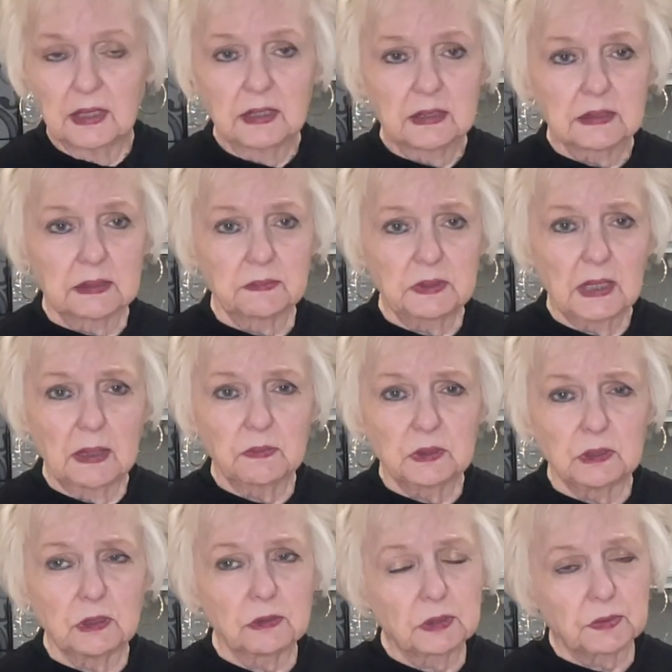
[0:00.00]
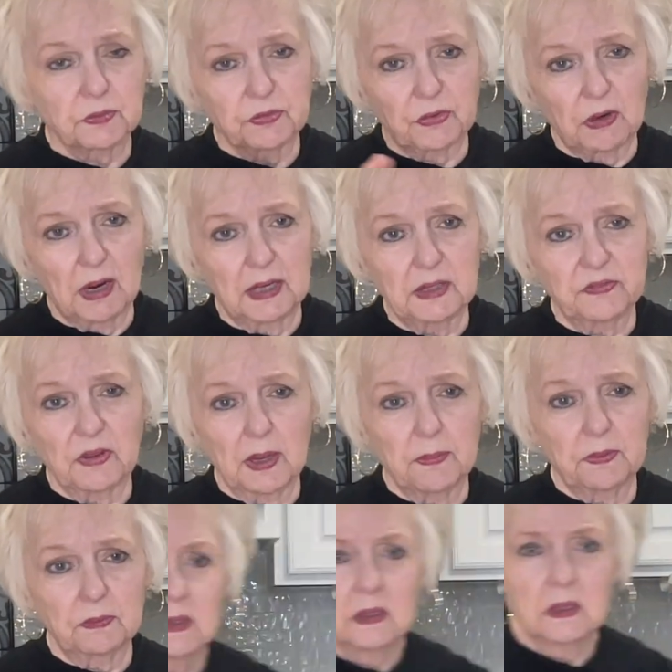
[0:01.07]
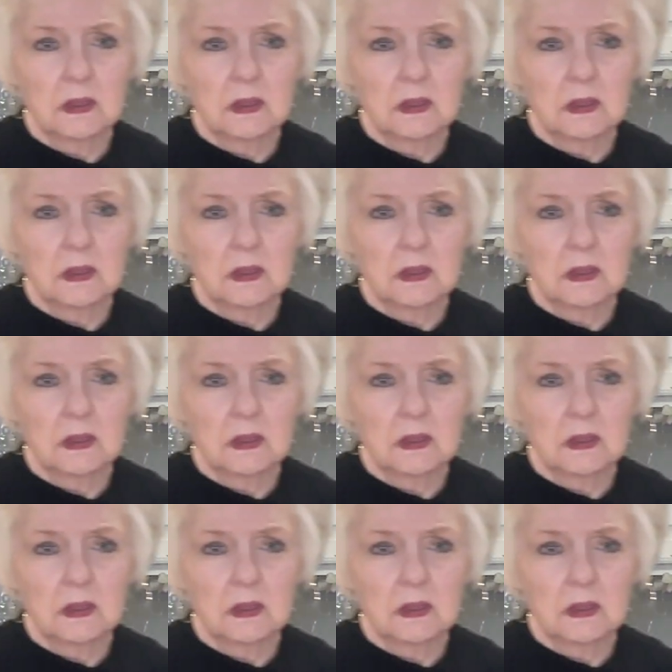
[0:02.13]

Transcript: Sometimes you use a variety of apples.